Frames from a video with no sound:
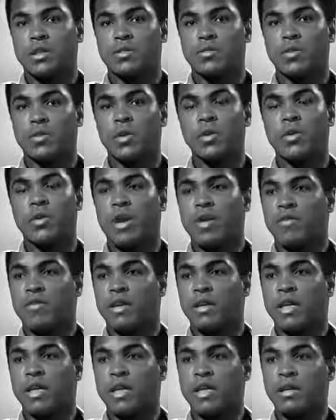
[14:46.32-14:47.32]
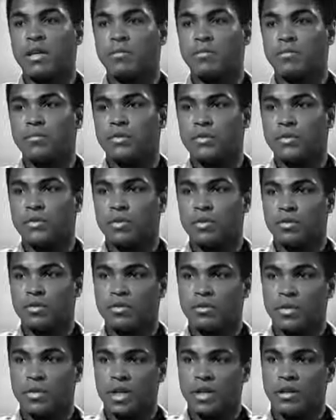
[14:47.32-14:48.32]
See, we don't have our names, you
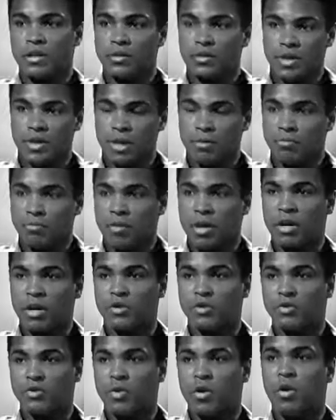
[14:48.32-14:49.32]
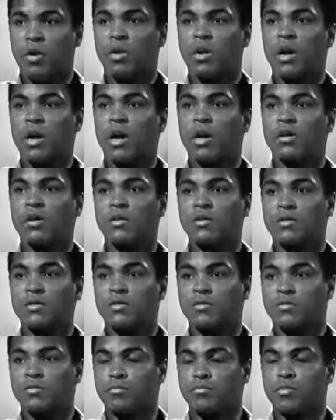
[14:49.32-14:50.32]
know. I notice how proud you all are,
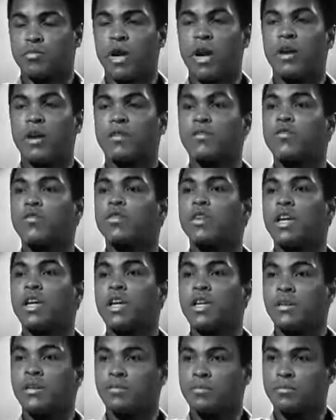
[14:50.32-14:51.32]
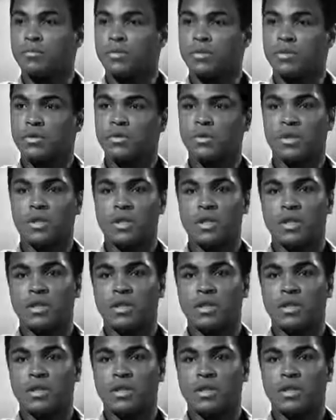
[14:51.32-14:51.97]
proud of your names.